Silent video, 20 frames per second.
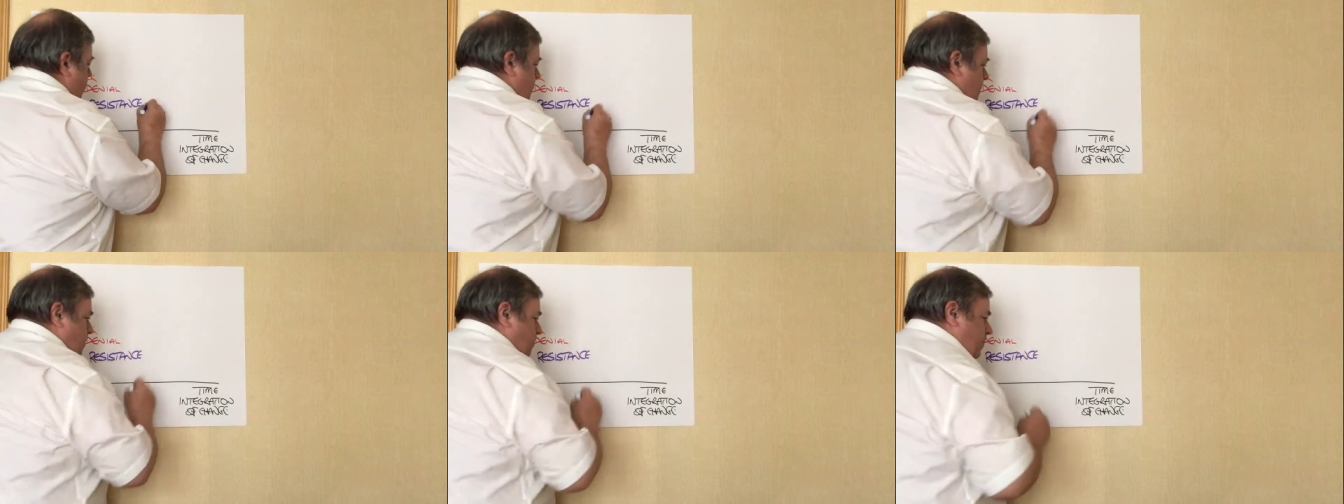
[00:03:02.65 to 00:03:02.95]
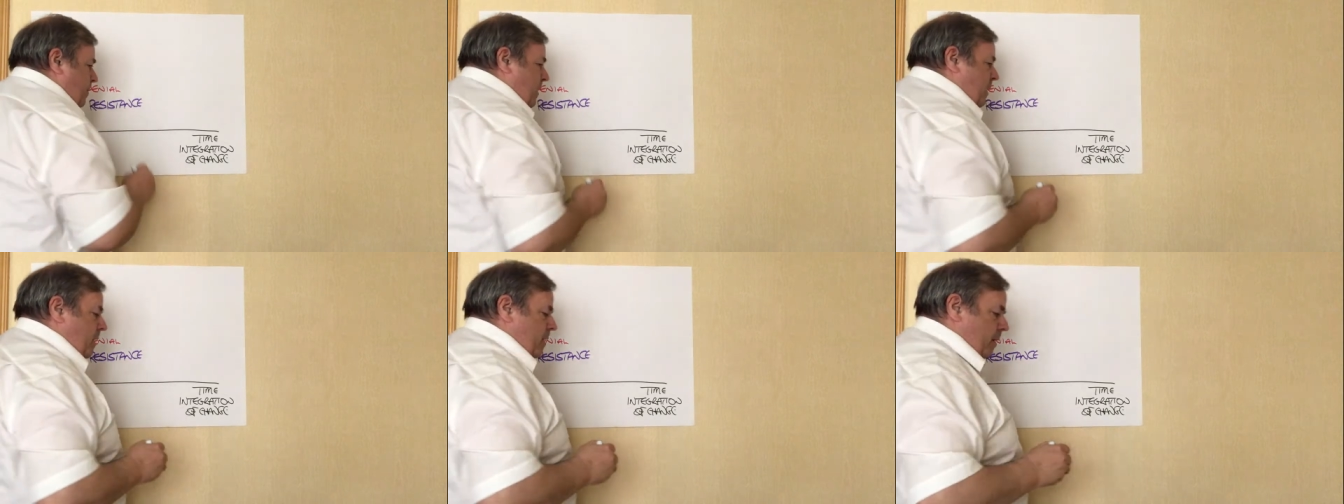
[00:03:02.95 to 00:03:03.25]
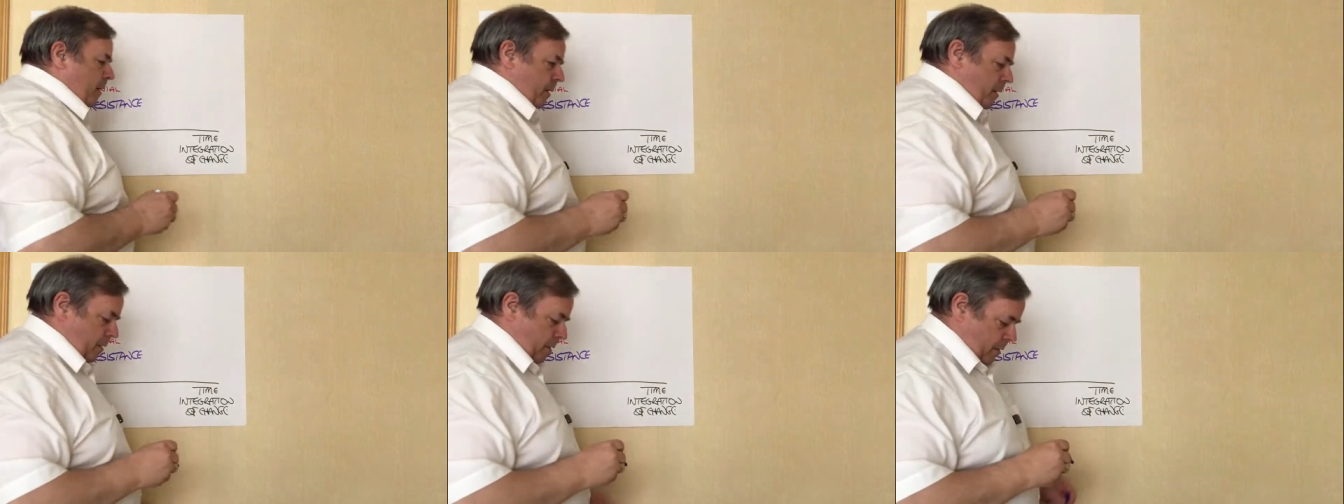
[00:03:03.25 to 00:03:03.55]
can
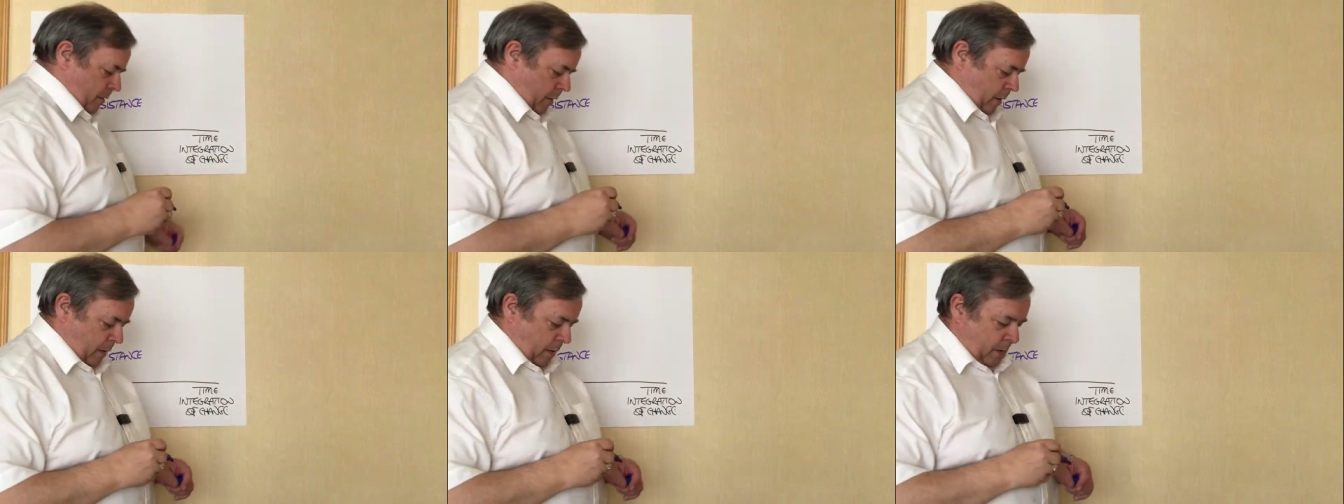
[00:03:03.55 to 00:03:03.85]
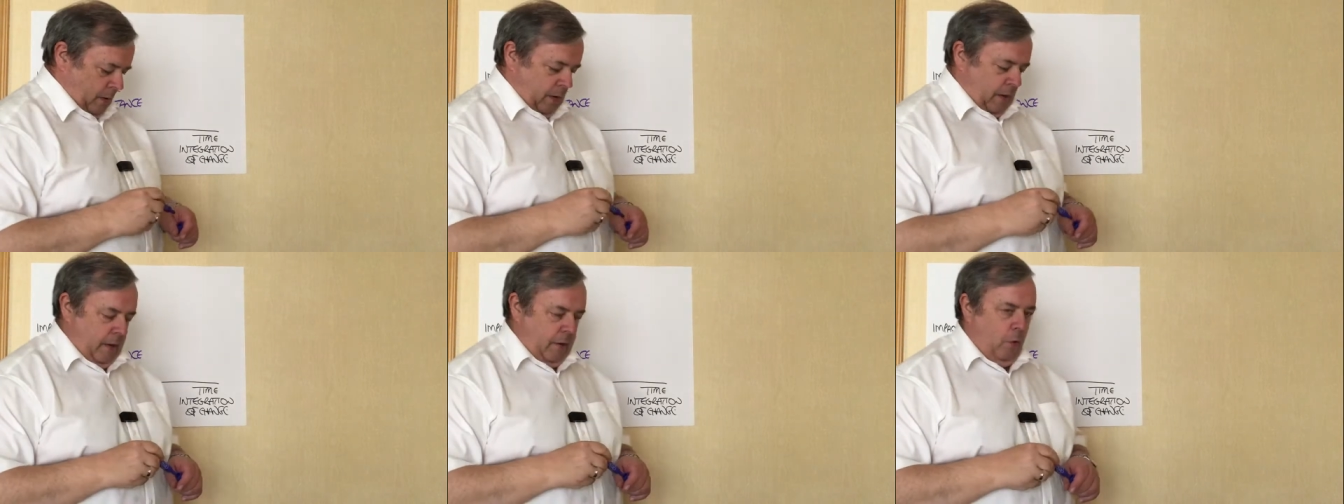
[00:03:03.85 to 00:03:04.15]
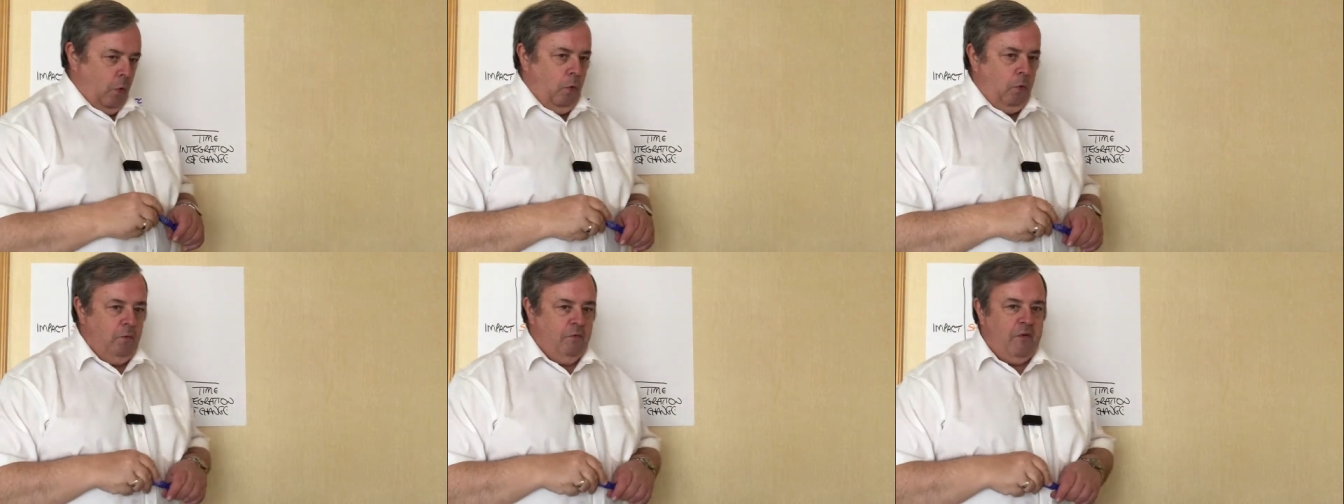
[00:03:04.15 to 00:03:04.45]
appear in
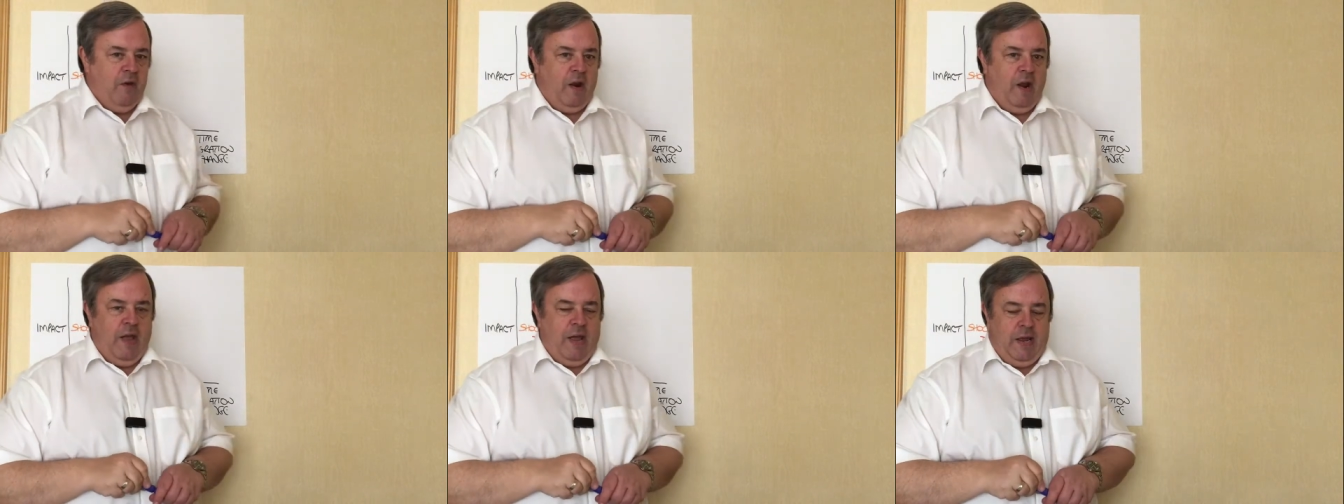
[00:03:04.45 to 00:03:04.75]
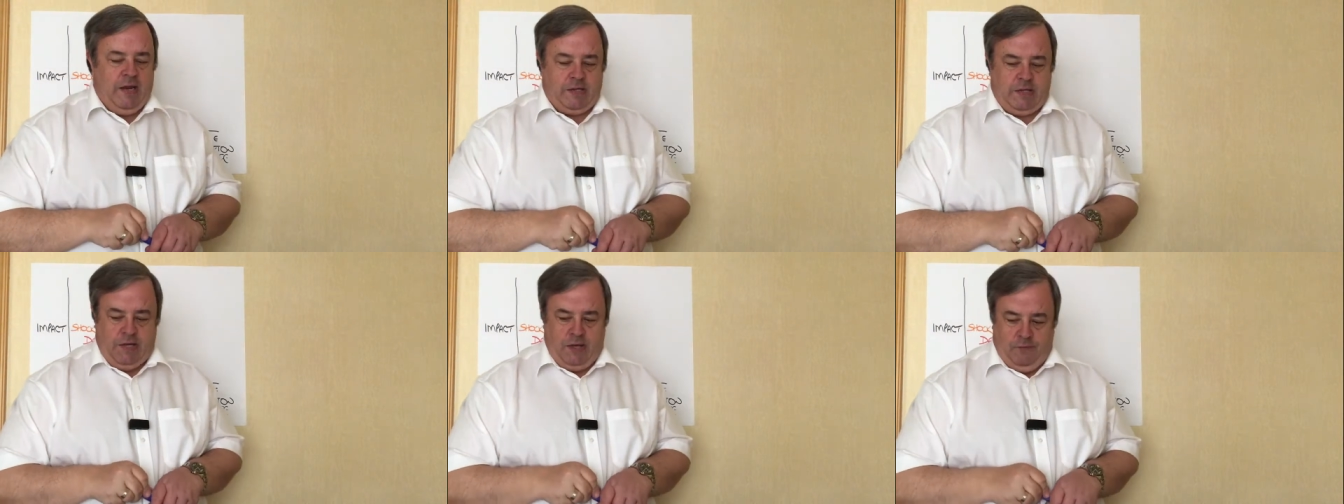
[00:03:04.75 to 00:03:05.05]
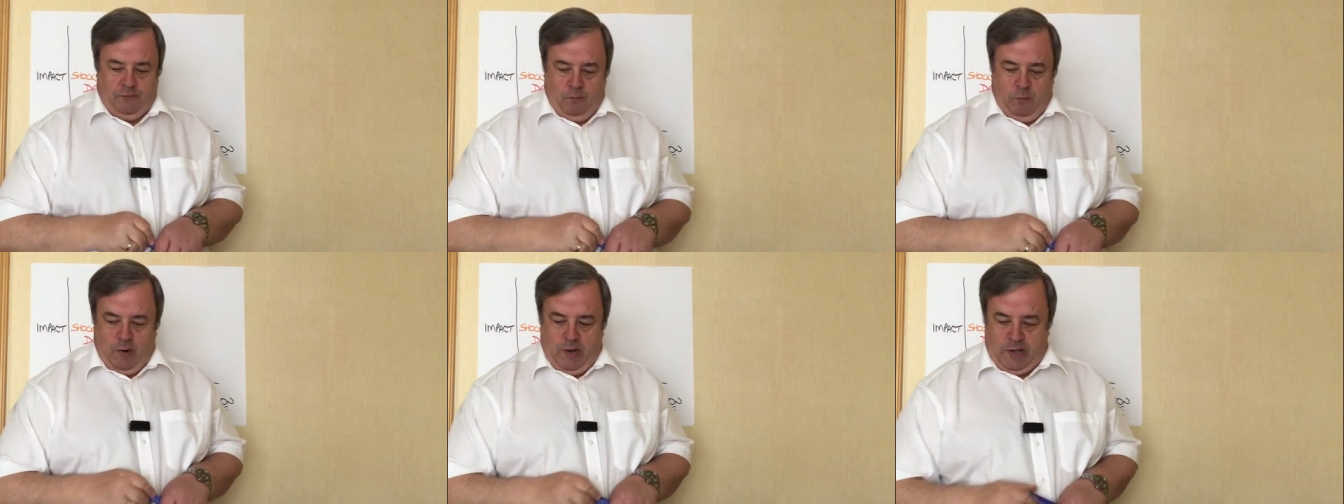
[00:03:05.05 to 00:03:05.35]
a whole variety
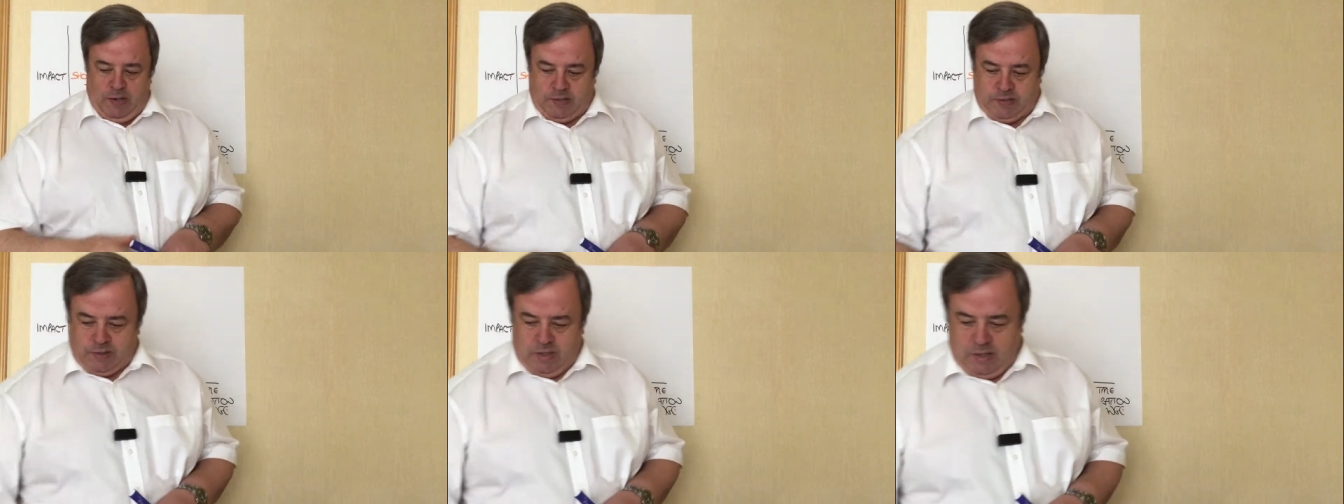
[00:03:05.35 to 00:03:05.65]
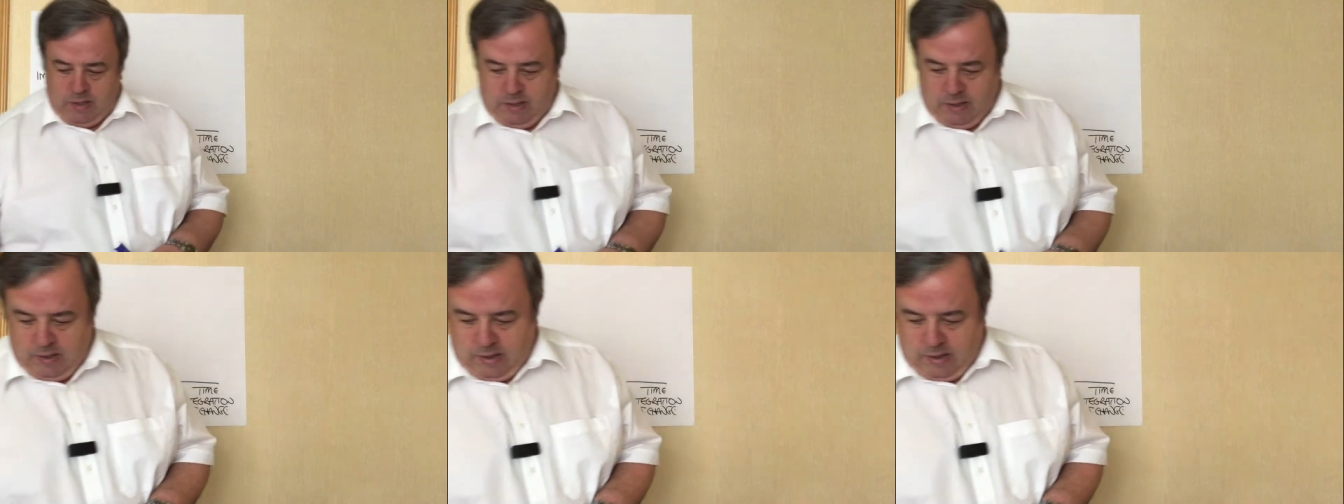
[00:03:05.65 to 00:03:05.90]
of ways.